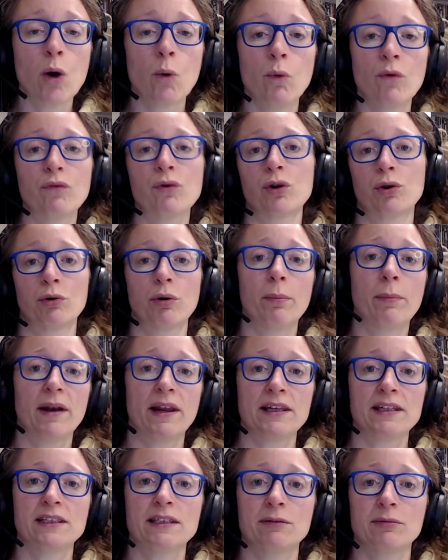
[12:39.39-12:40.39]
we've got to
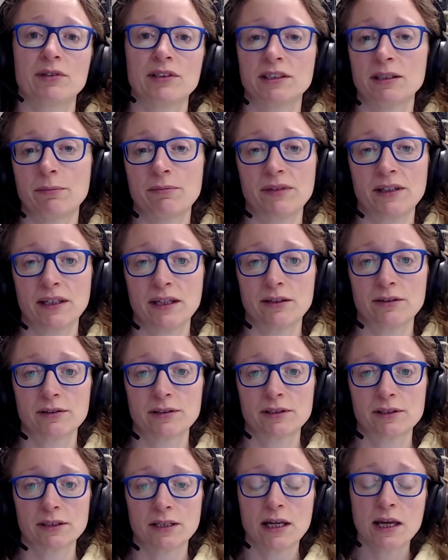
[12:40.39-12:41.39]
replace it with something
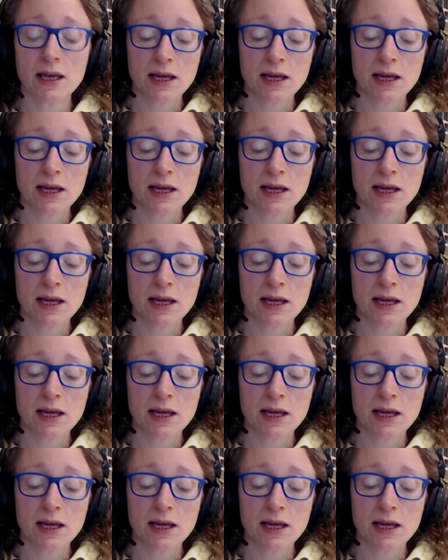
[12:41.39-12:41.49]
else.